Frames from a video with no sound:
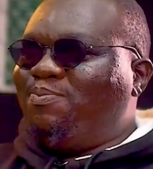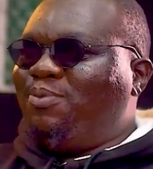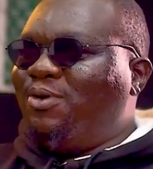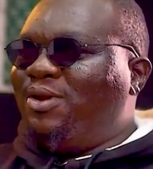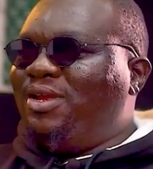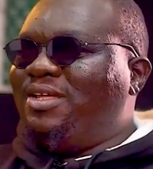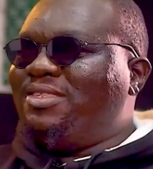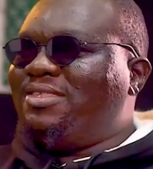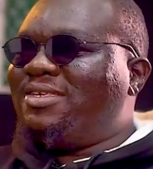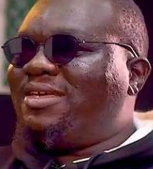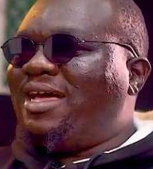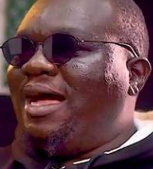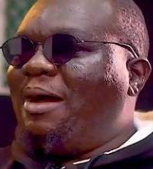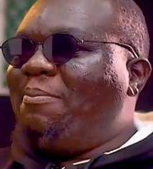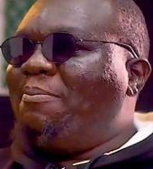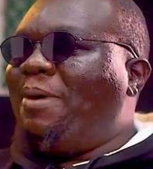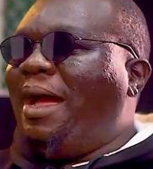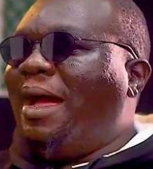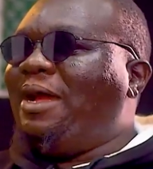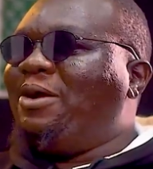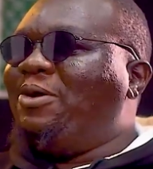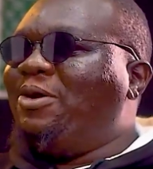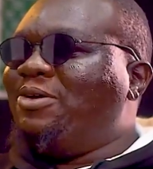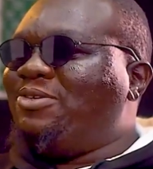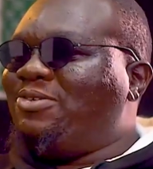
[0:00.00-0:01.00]
political
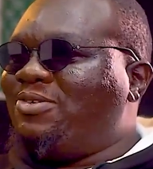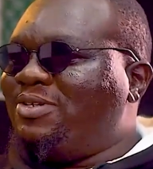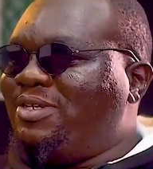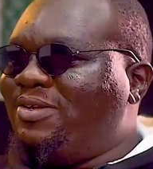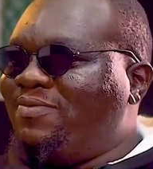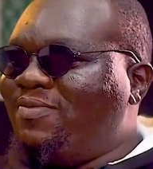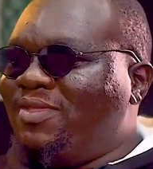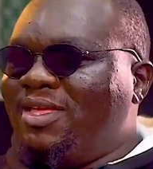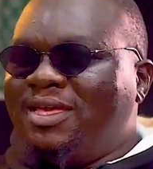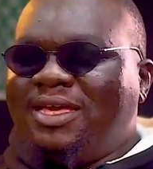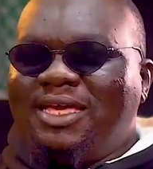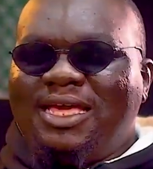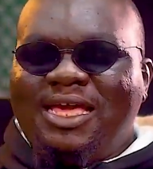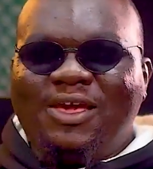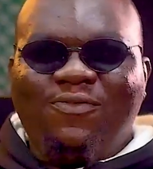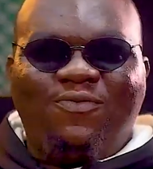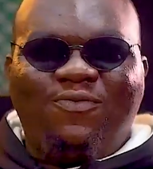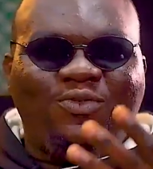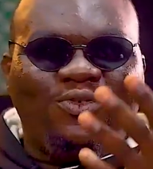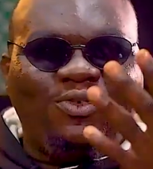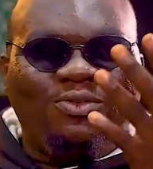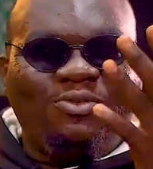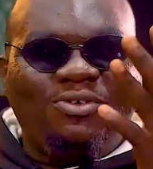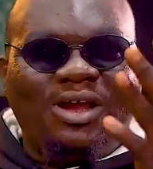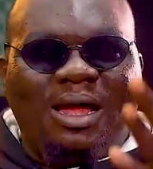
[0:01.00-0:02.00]
bigotry?
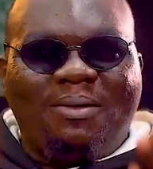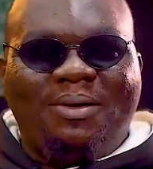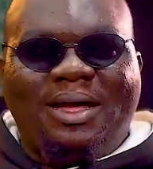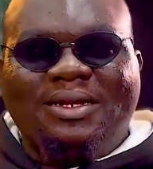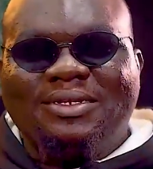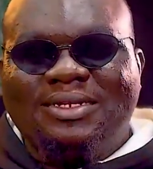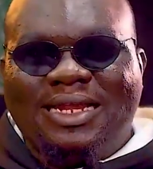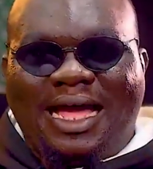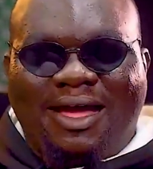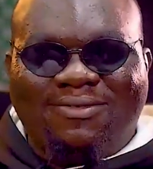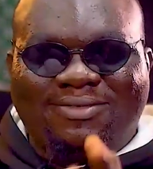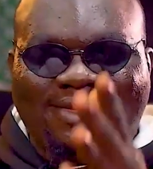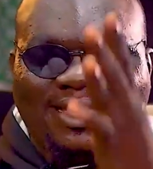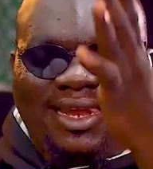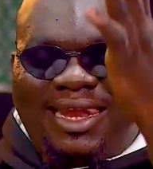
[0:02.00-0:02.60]
If Real Madrid have the